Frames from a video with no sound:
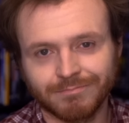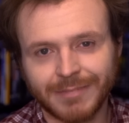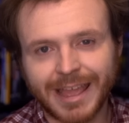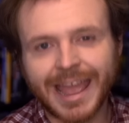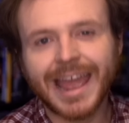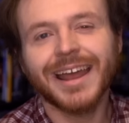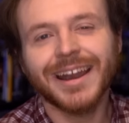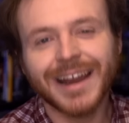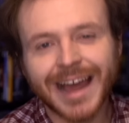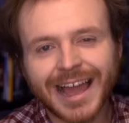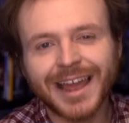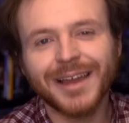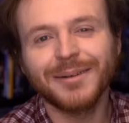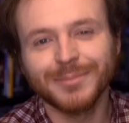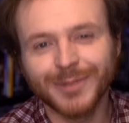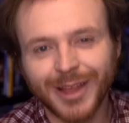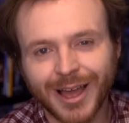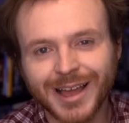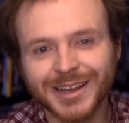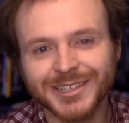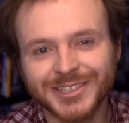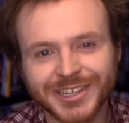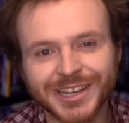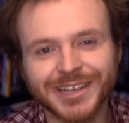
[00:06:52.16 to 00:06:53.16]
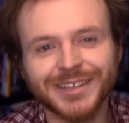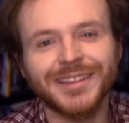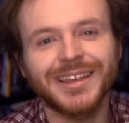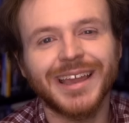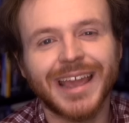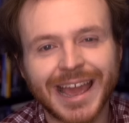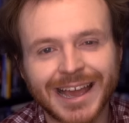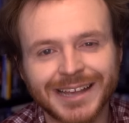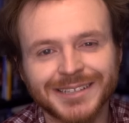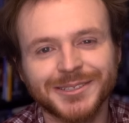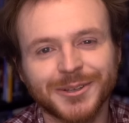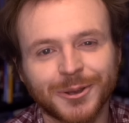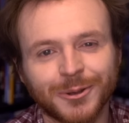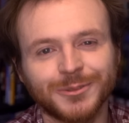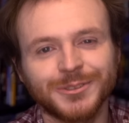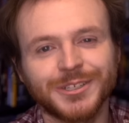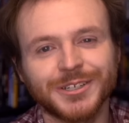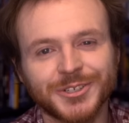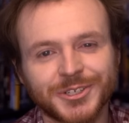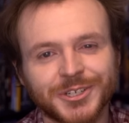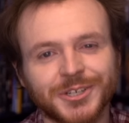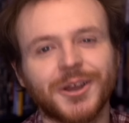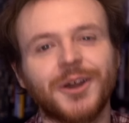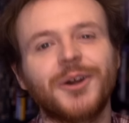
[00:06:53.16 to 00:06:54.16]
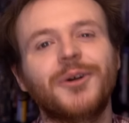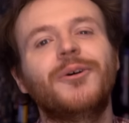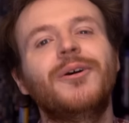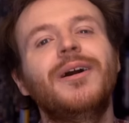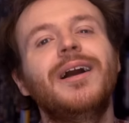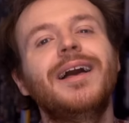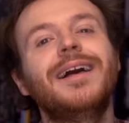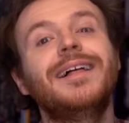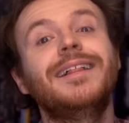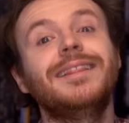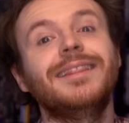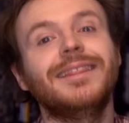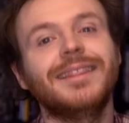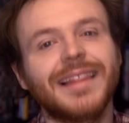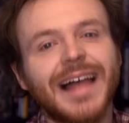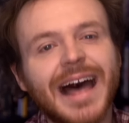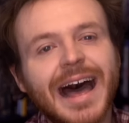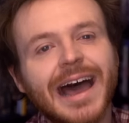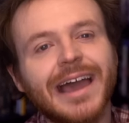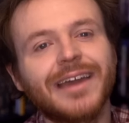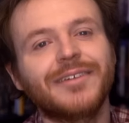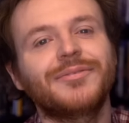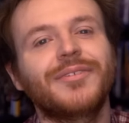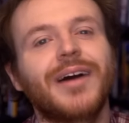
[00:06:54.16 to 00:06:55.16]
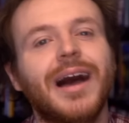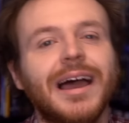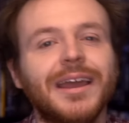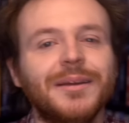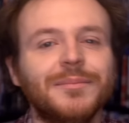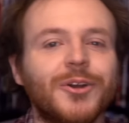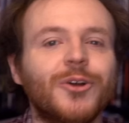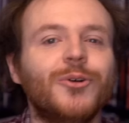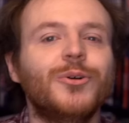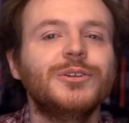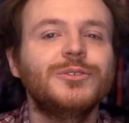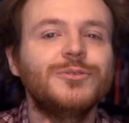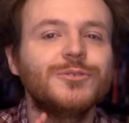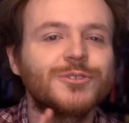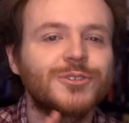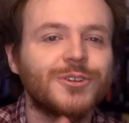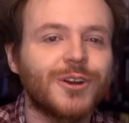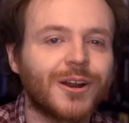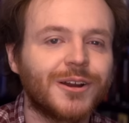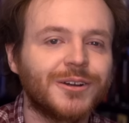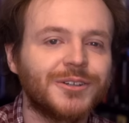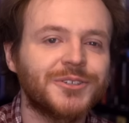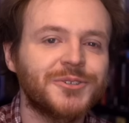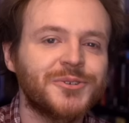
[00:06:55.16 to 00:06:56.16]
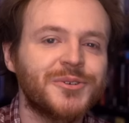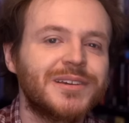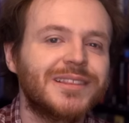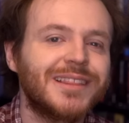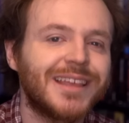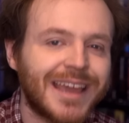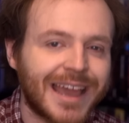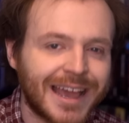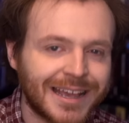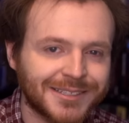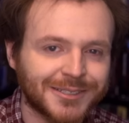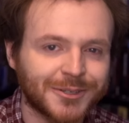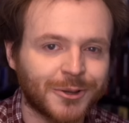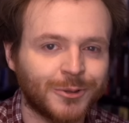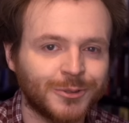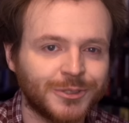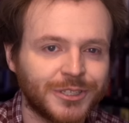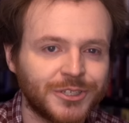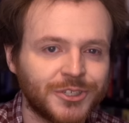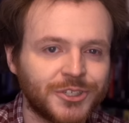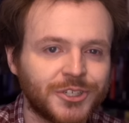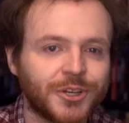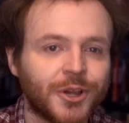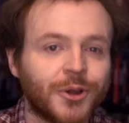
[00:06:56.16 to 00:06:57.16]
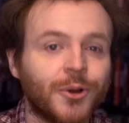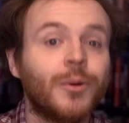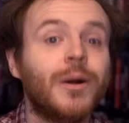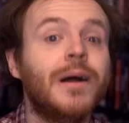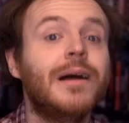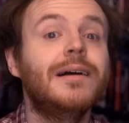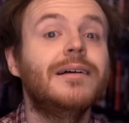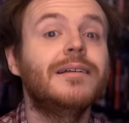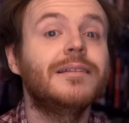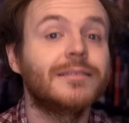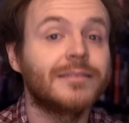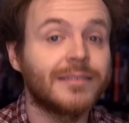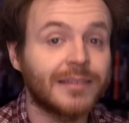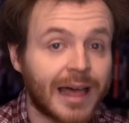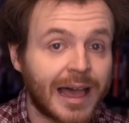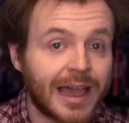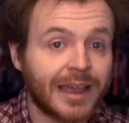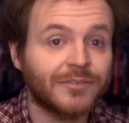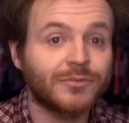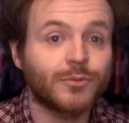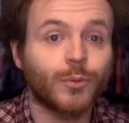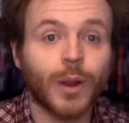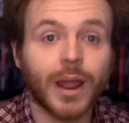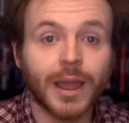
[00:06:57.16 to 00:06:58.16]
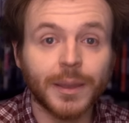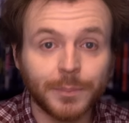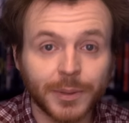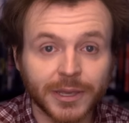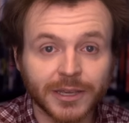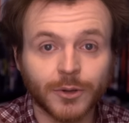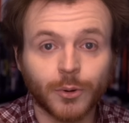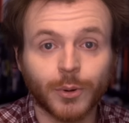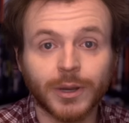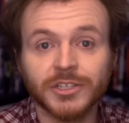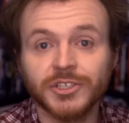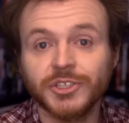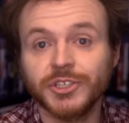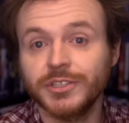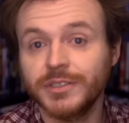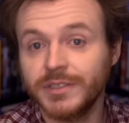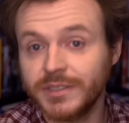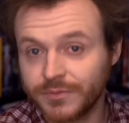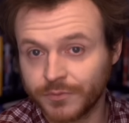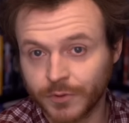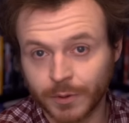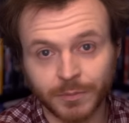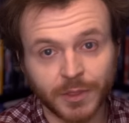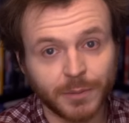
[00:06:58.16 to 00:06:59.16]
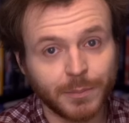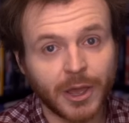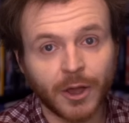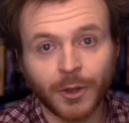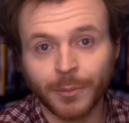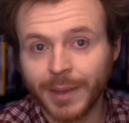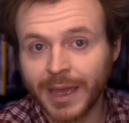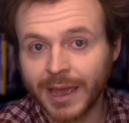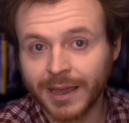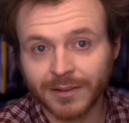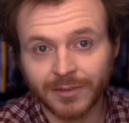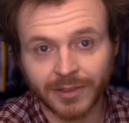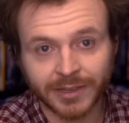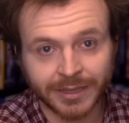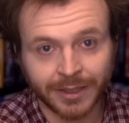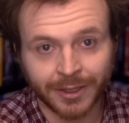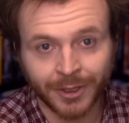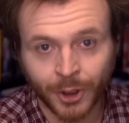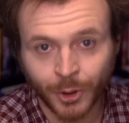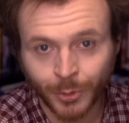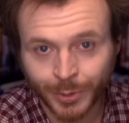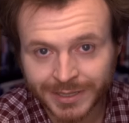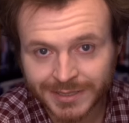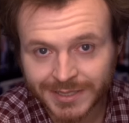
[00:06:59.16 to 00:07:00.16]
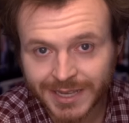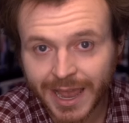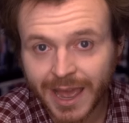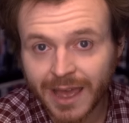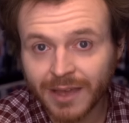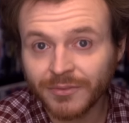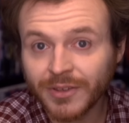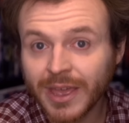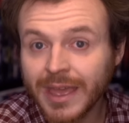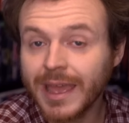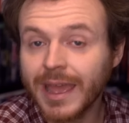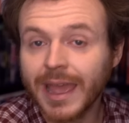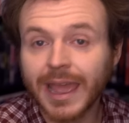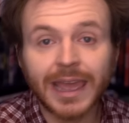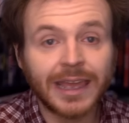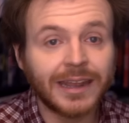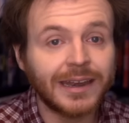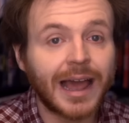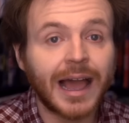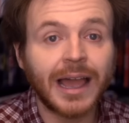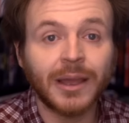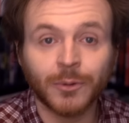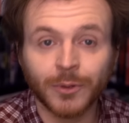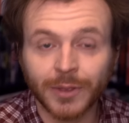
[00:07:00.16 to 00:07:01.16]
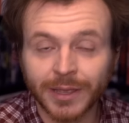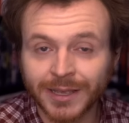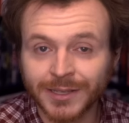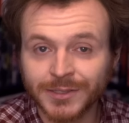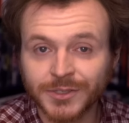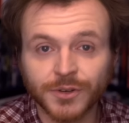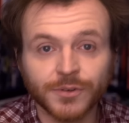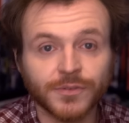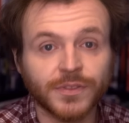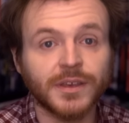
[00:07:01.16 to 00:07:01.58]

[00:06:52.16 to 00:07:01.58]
And I am launching the Ask Colton show live. I'm going to start doing the Ask Colton show live, where I pick questions from the mailbag like I always have, and I will answer